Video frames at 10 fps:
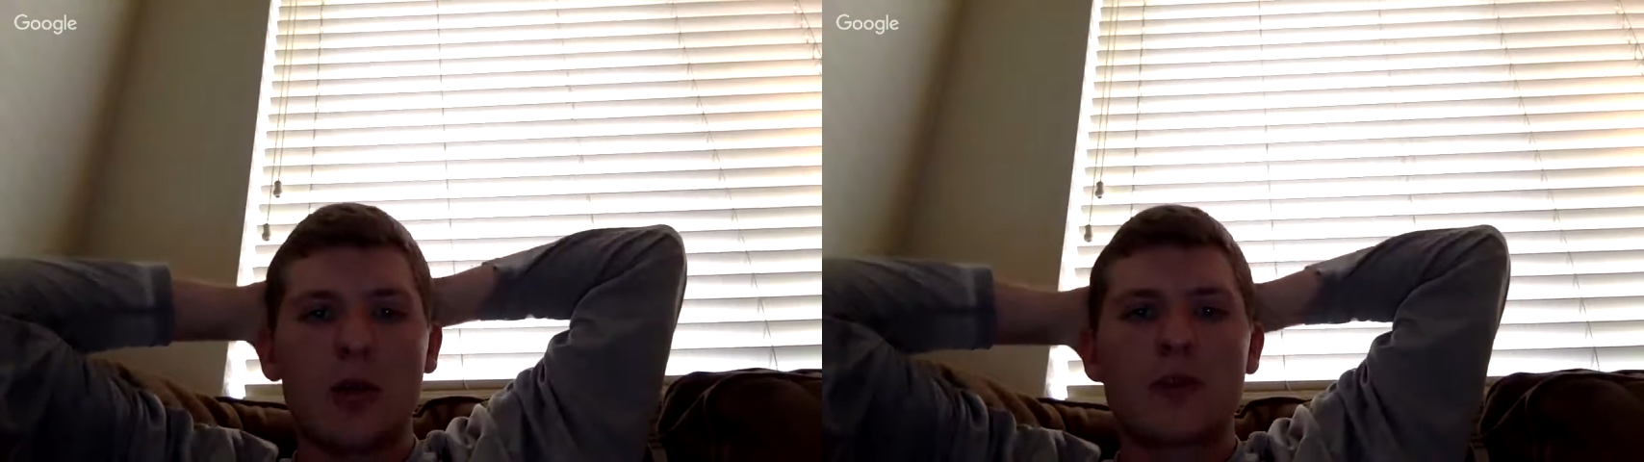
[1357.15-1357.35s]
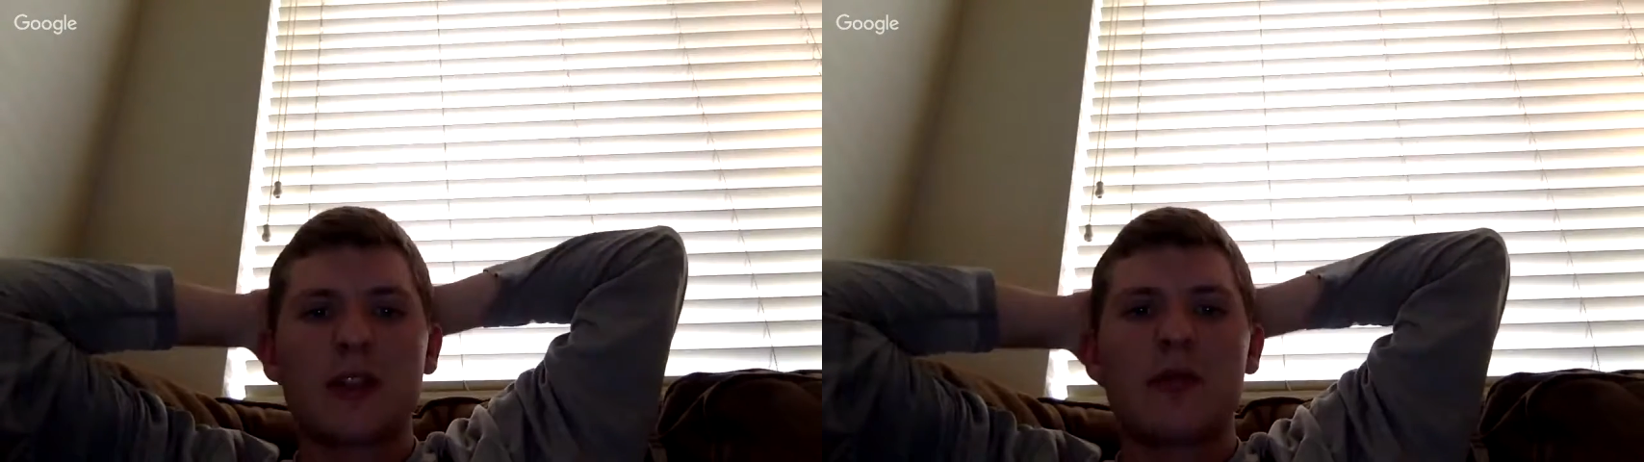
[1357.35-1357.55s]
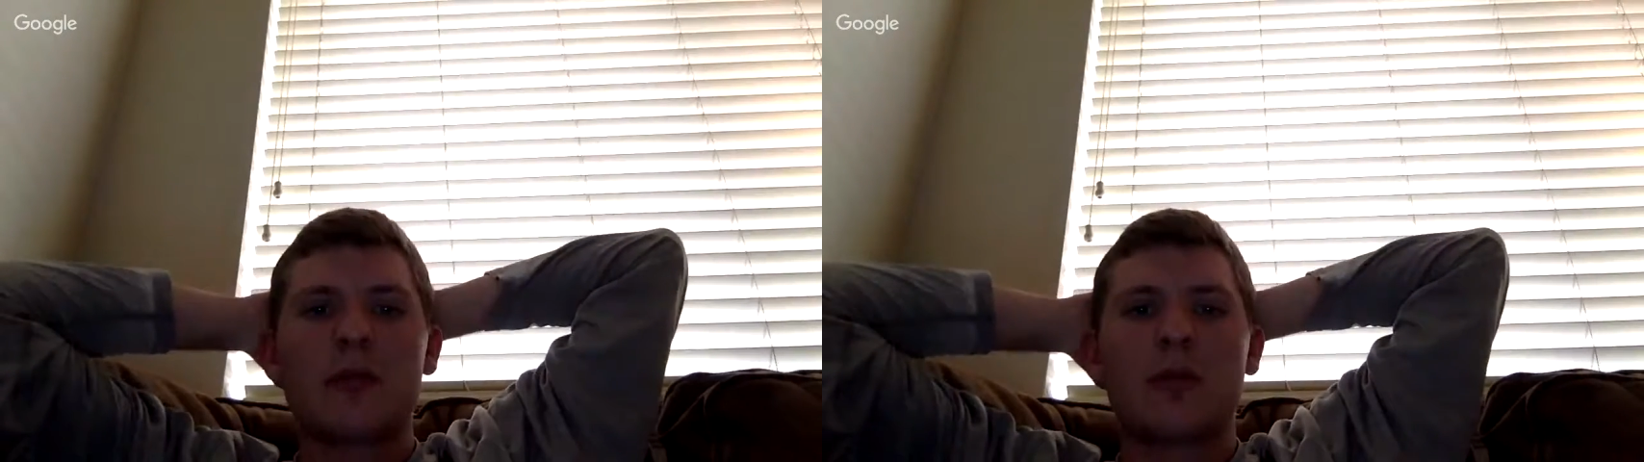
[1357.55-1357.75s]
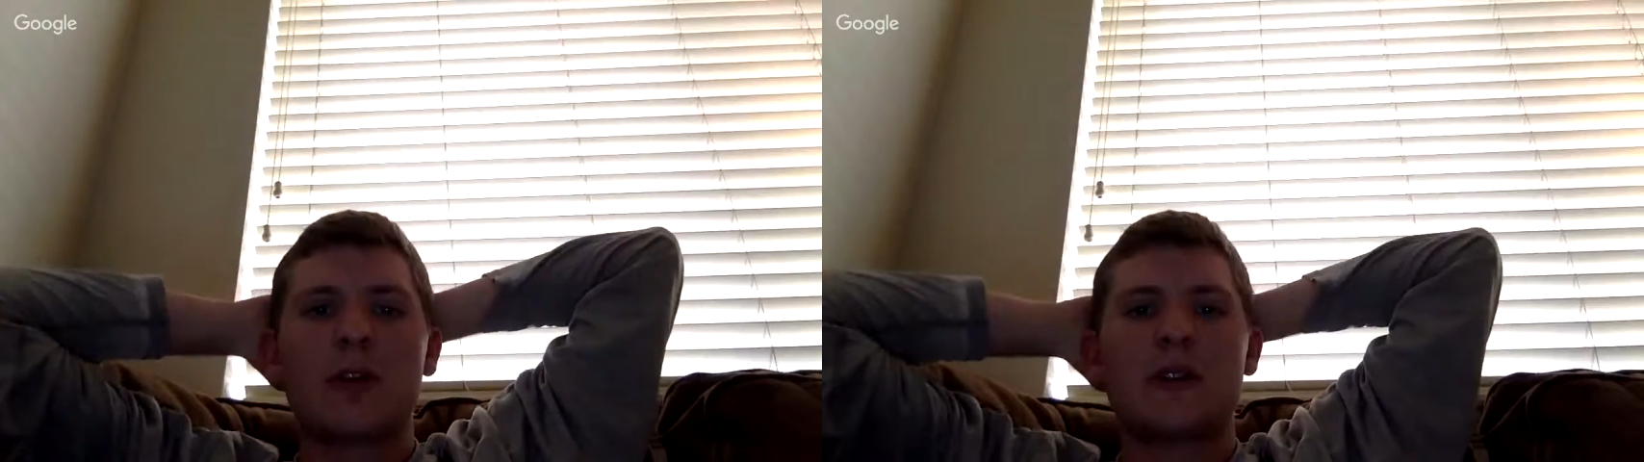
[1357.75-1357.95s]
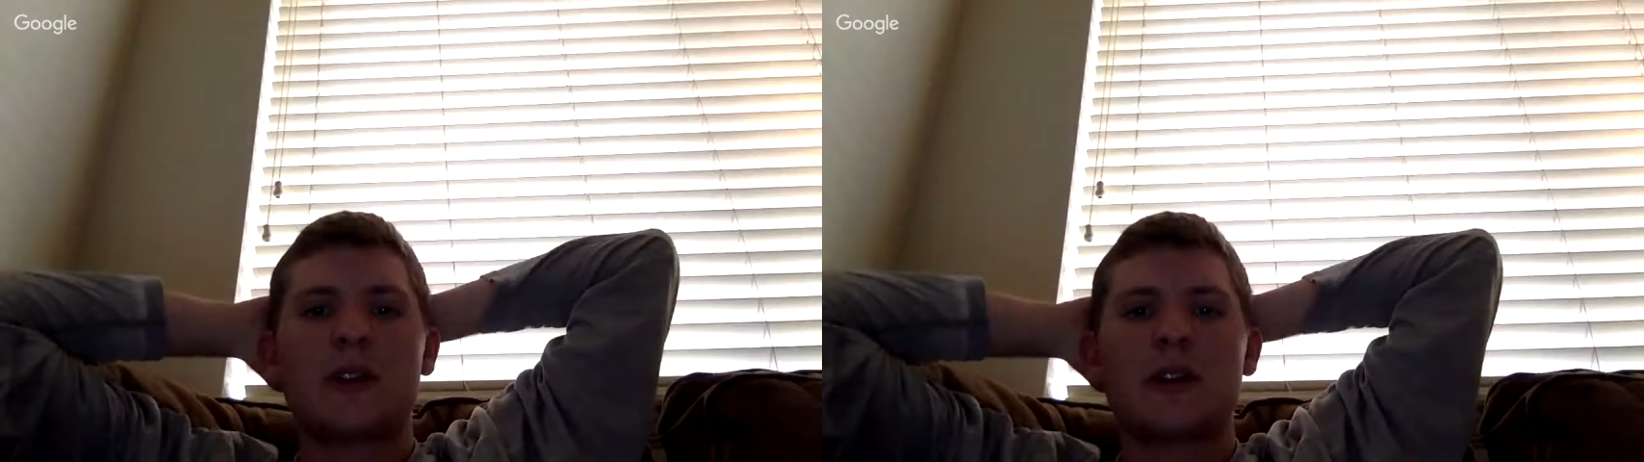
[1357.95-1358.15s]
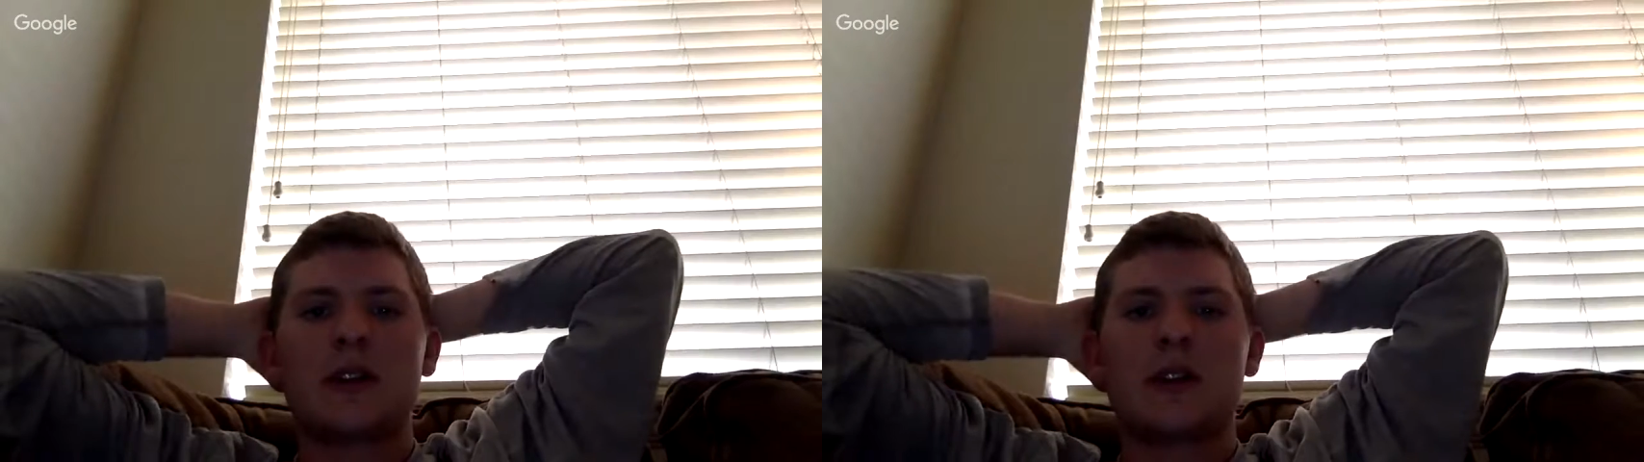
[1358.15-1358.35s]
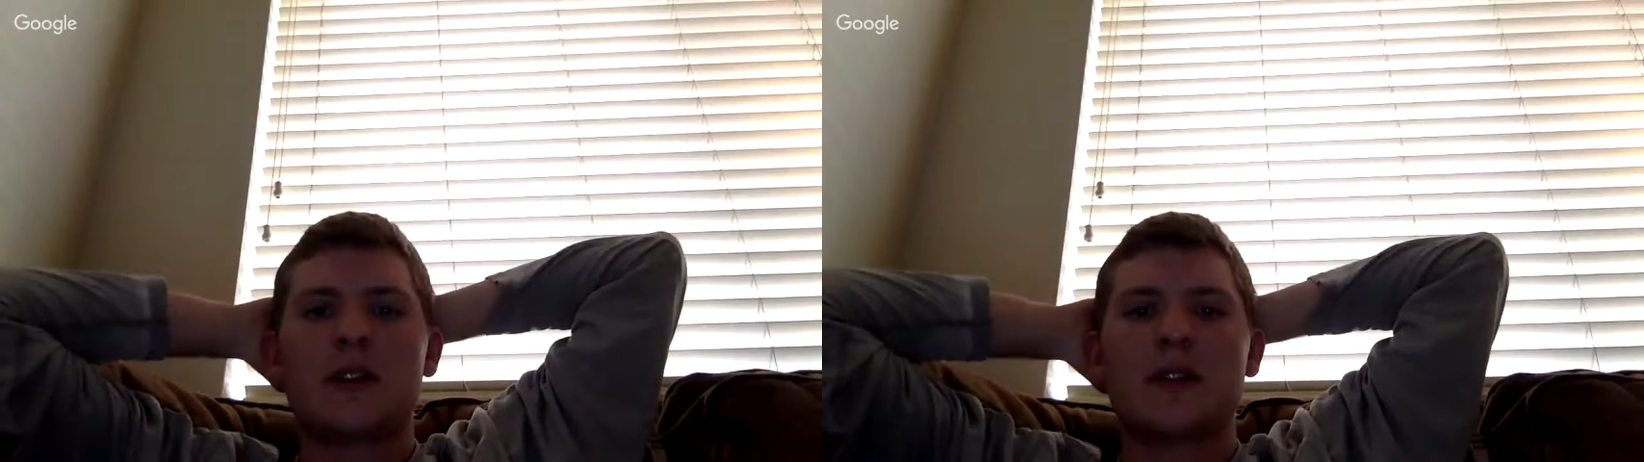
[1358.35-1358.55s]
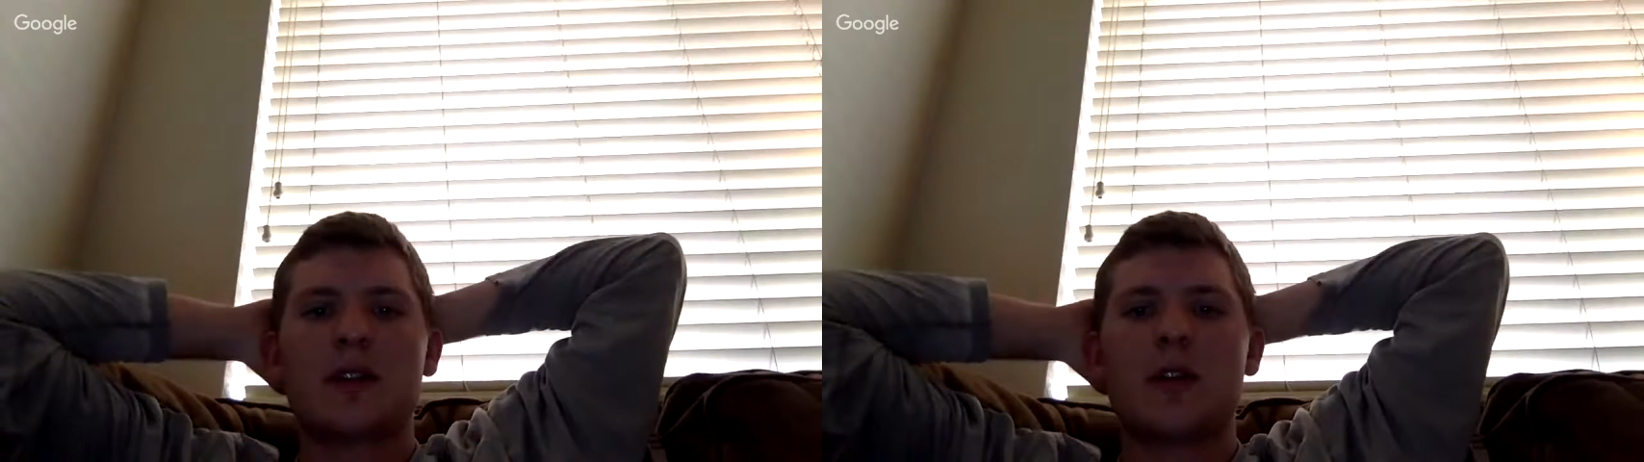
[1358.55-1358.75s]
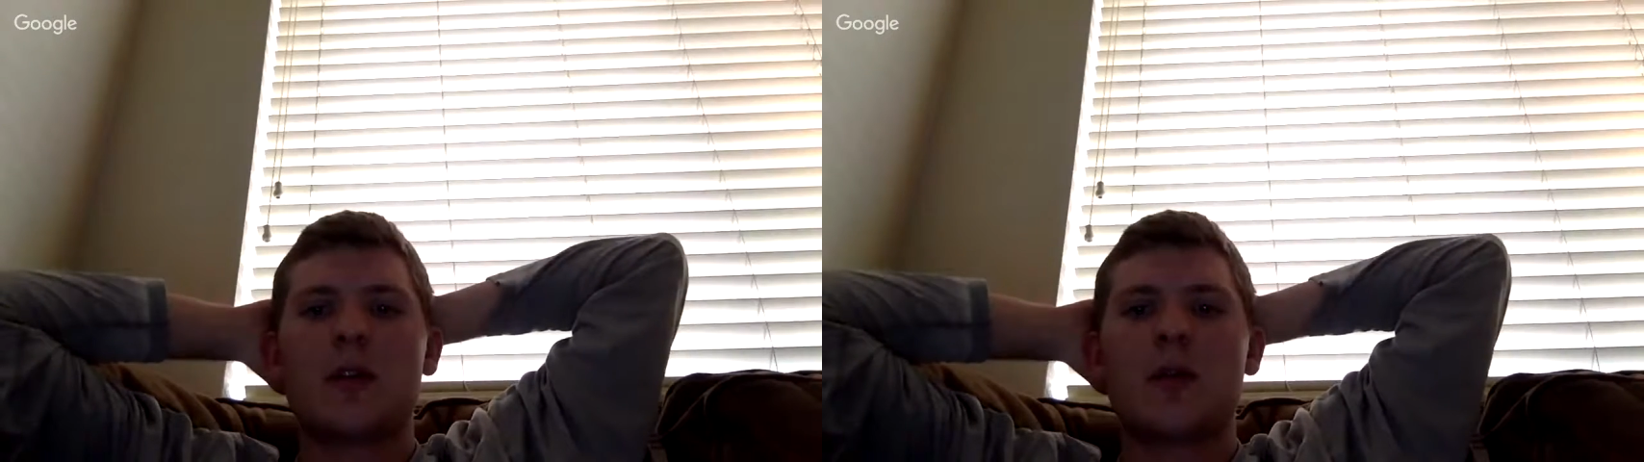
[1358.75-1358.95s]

7.660